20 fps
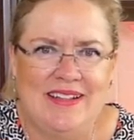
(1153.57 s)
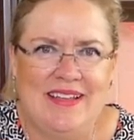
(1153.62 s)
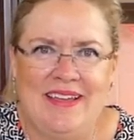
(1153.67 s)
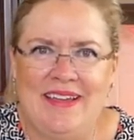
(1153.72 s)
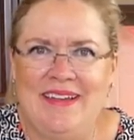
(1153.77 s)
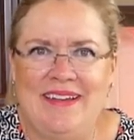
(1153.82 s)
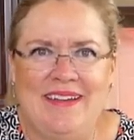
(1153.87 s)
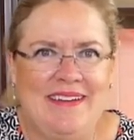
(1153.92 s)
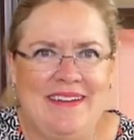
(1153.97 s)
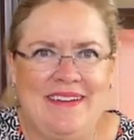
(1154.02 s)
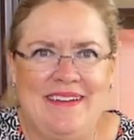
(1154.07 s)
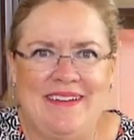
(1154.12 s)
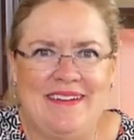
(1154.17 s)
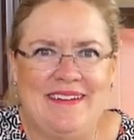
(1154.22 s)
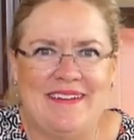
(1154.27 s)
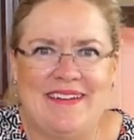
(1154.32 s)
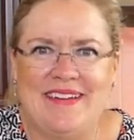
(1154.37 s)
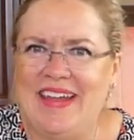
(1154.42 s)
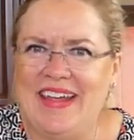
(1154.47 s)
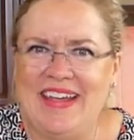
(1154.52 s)
And
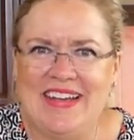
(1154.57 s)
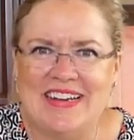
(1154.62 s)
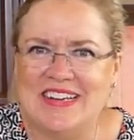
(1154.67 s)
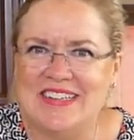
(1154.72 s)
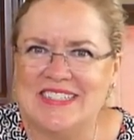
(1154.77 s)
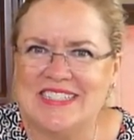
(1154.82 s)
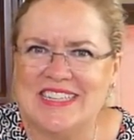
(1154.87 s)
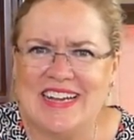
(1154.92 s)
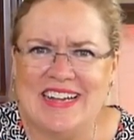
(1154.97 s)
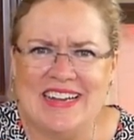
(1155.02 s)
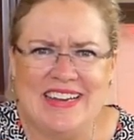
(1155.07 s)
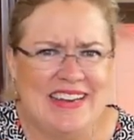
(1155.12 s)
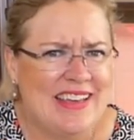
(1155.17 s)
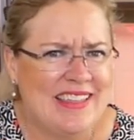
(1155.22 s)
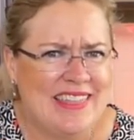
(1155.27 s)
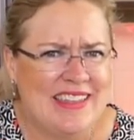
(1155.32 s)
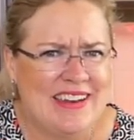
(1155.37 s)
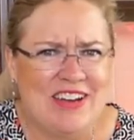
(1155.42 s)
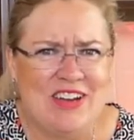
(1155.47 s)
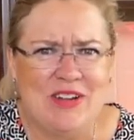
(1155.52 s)
takeout's got
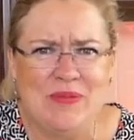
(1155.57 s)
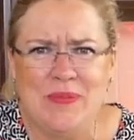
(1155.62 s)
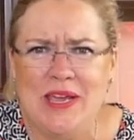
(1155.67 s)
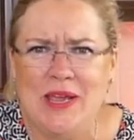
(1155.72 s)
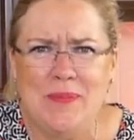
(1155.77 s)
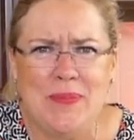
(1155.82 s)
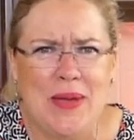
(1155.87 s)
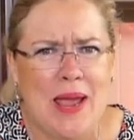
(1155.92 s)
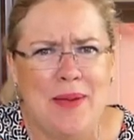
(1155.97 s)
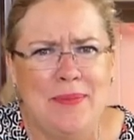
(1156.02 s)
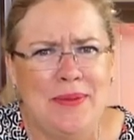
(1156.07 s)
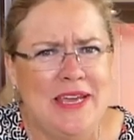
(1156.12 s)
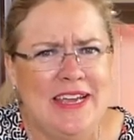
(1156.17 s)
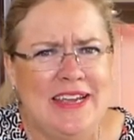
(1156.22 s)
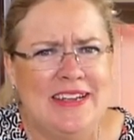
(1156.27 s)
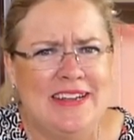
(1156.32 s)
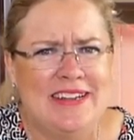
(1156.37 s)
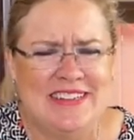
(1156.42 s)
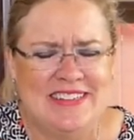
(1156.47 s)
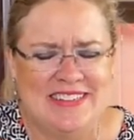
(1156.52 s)
nothing on me,
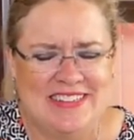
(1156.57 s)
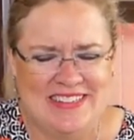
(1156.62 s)
baby.